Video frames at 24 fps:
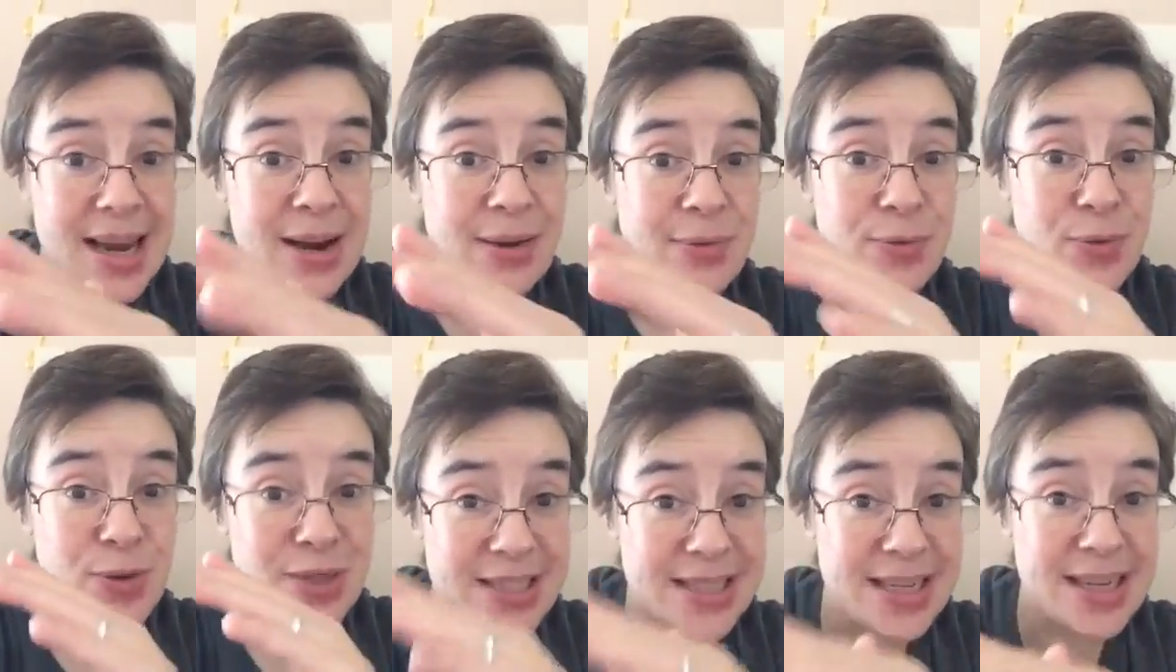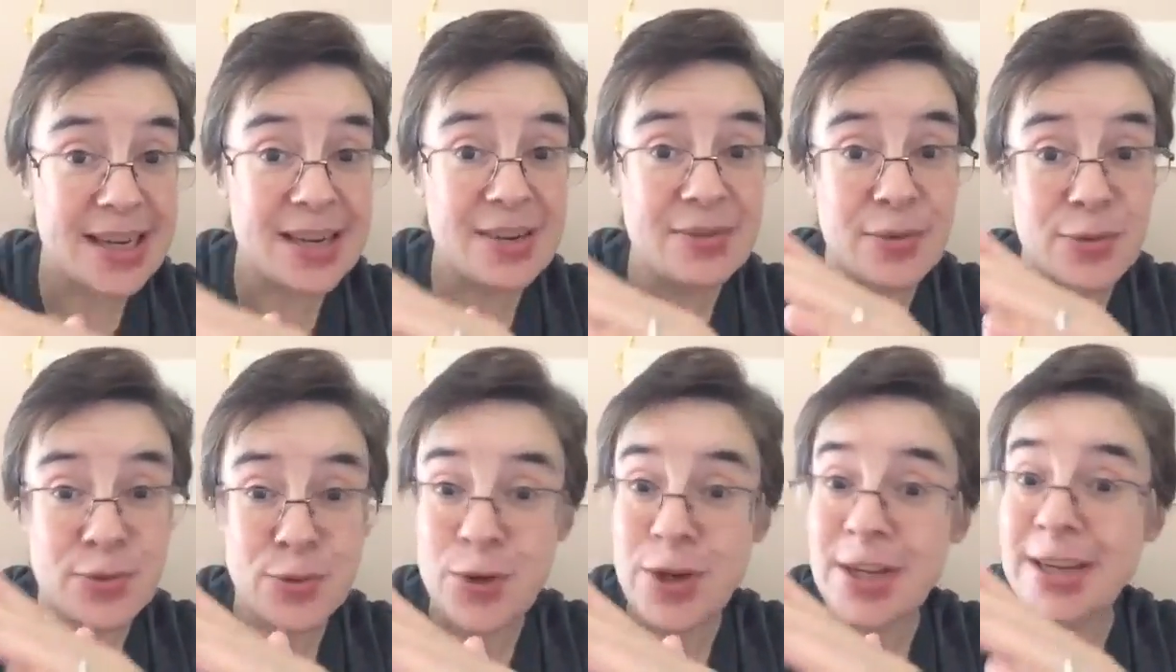every
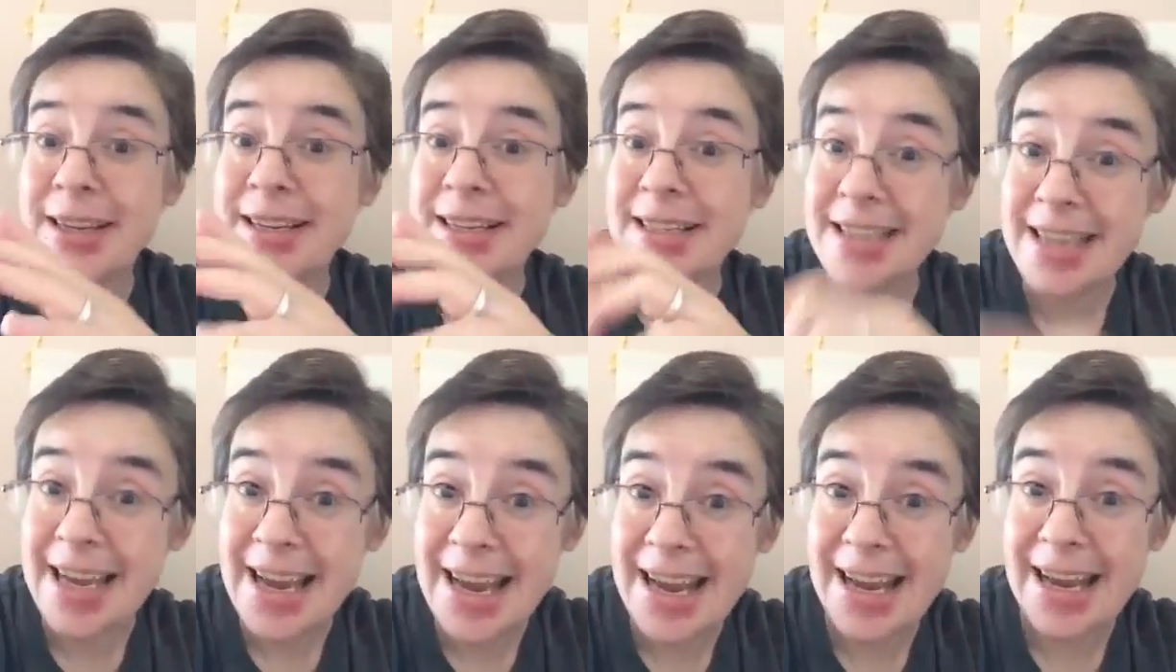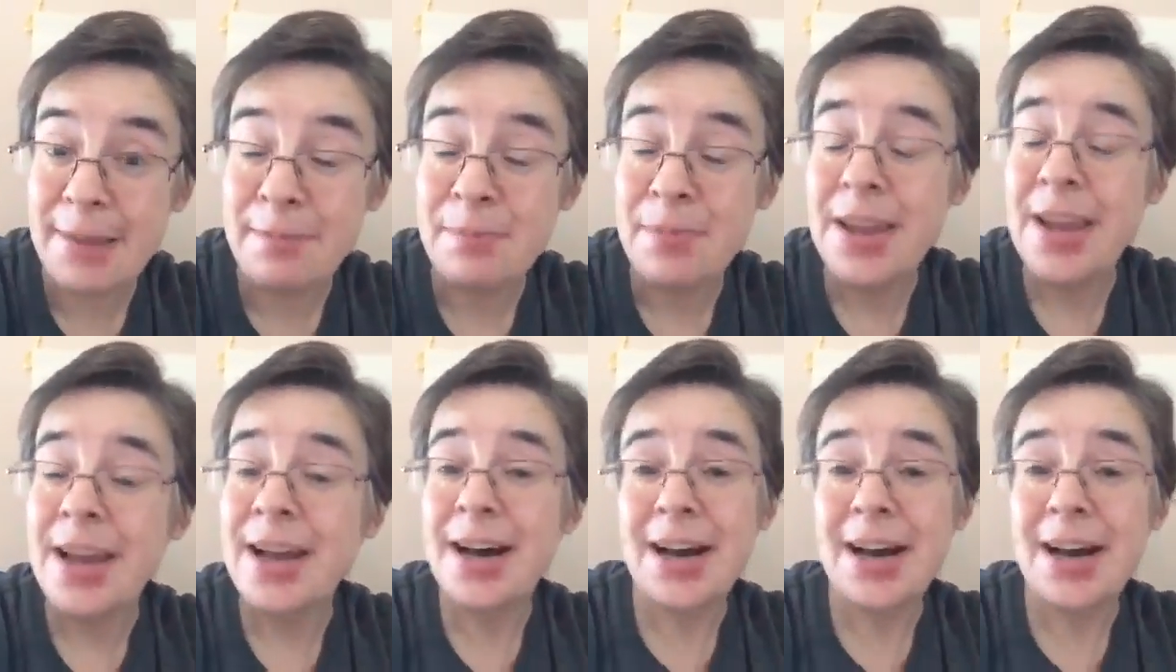single freaking day,